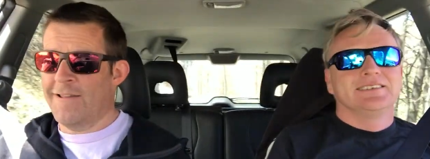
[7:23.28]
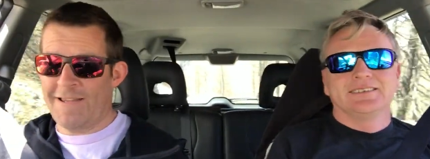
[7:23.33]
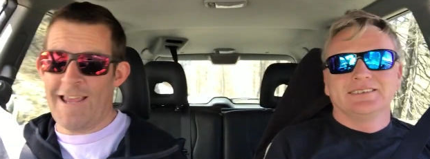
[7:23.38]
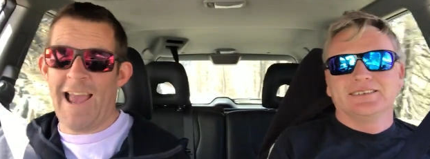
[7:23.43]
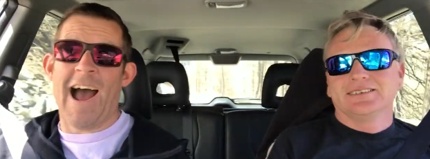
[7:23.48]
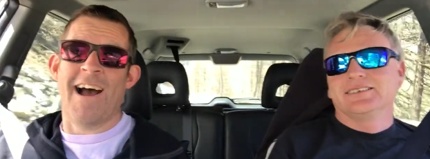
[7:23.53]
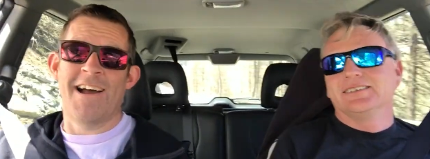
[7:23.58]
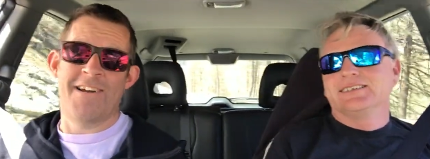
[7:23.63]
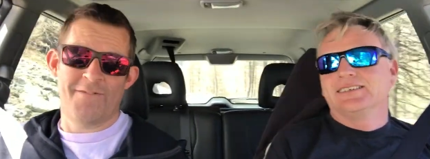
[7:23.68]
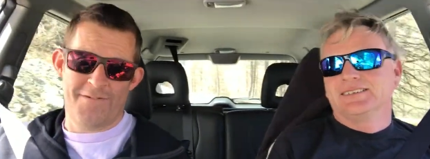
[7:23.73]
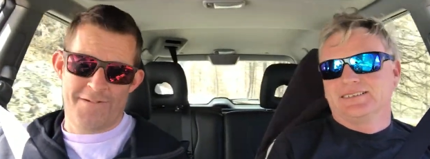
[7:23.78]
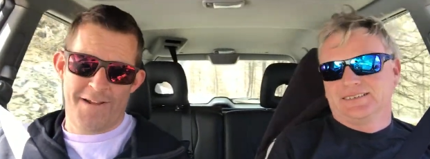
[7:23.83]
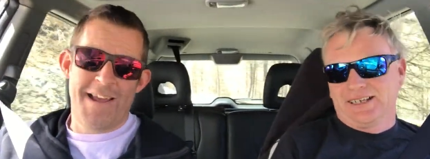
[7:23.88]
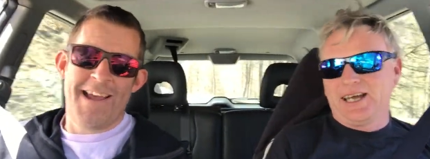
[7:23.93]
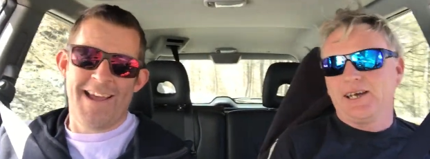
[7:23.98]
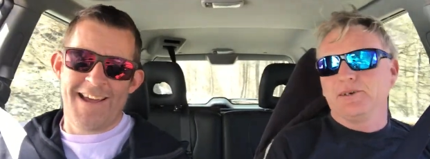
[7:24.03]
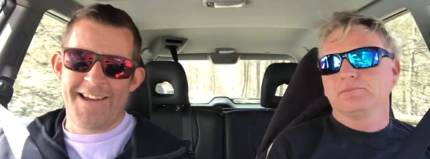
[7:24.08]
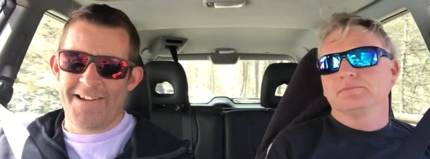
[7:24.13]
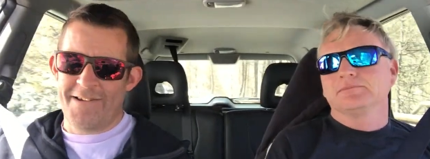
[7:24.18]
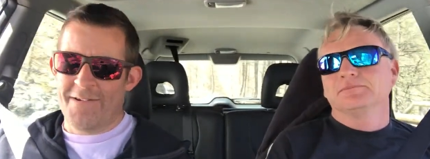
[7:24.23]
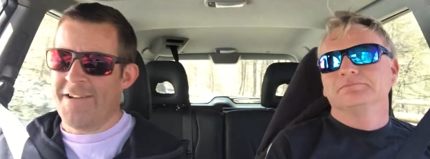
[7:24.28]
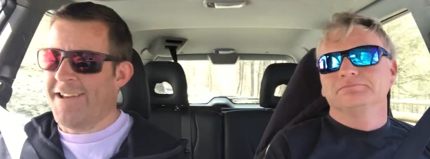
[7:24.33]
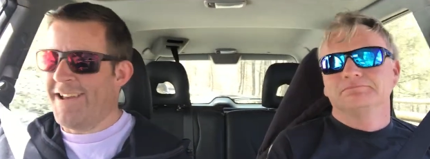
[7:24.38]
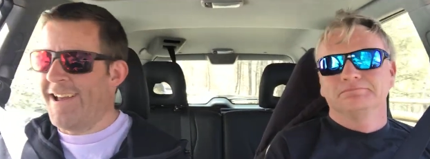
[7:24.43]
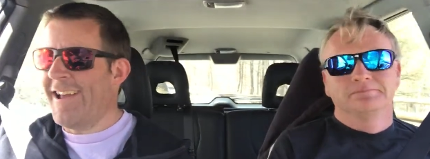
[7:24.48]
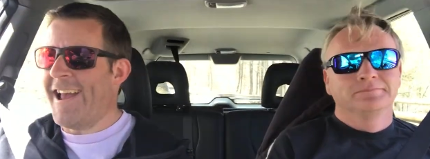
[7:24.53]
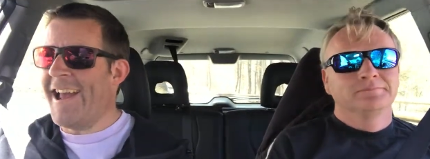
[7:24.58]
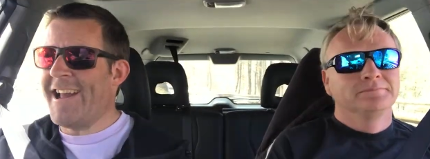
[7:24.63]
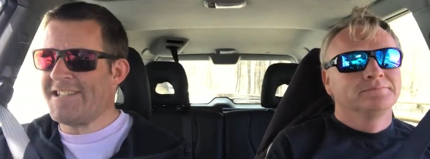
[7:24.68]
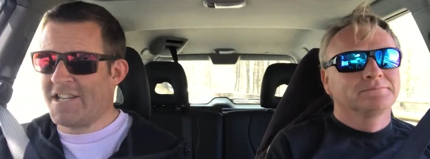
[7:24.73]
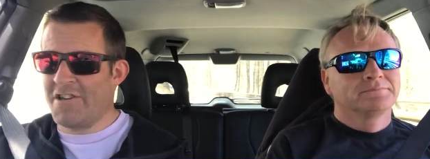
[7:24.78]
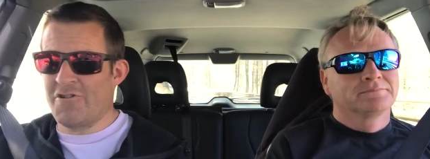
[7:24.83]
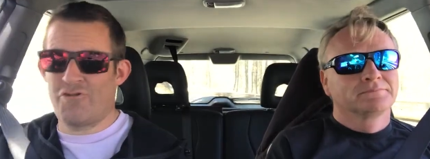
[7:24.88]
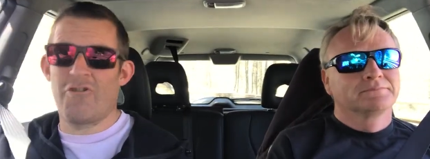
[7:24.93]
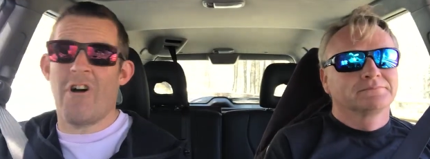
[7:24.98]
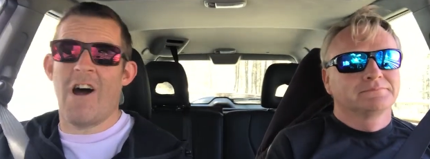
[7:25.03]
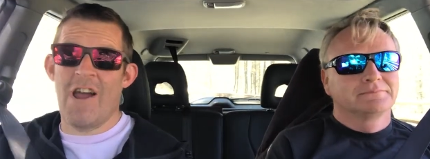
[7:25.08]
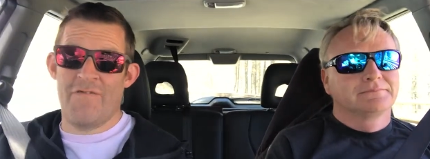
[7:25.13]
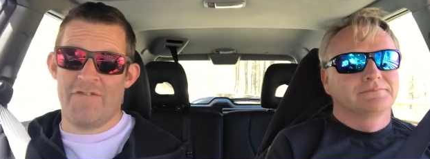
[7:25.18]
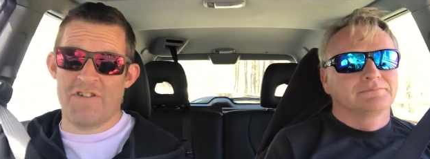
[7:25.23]
Speaker 1: Yeah. Yep. It's a
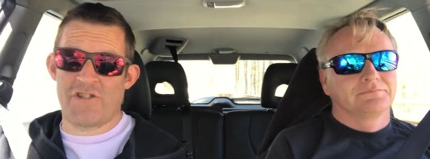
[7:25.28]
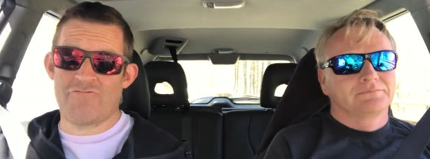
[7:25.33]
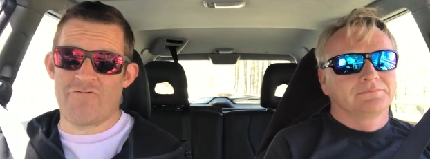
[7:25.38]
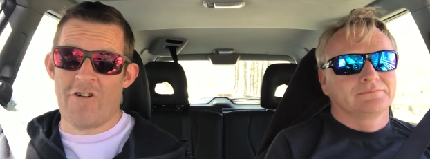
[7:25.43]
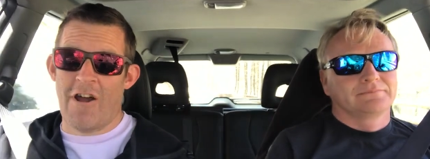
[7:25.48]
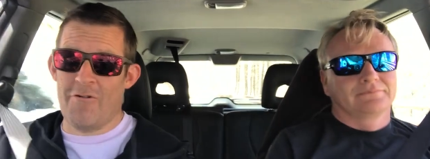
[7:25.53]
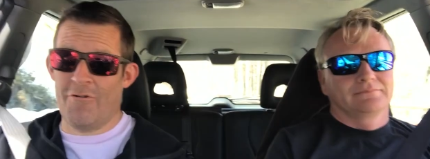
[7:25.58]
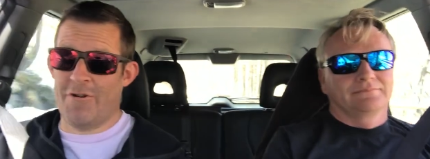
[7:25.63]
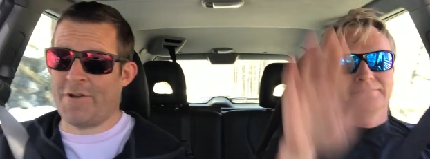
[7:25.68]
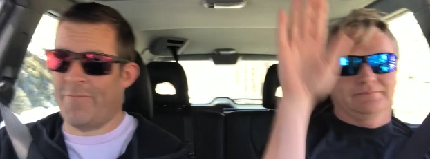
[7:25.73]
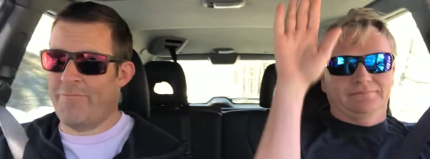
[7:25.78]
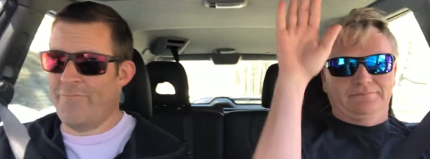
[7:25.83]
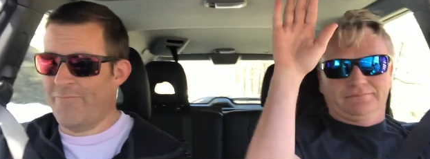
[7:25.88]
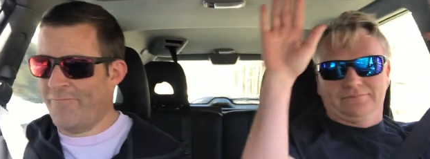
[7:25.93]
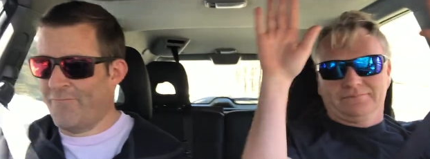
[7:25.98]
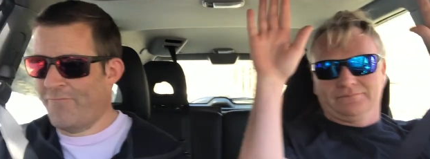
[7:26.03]
driver's road.